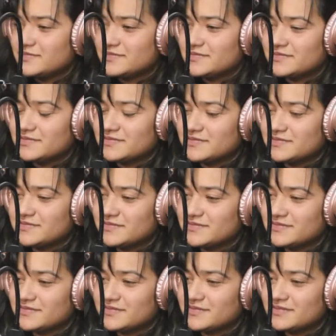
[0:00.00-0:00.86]

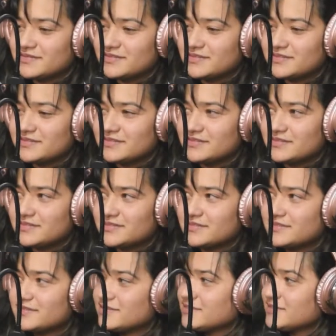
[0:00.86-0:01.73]

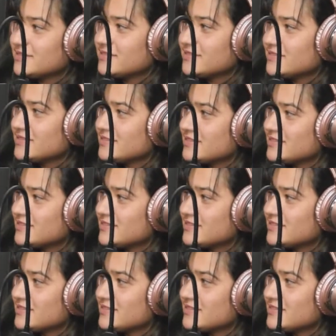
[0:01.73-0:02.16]
(silent)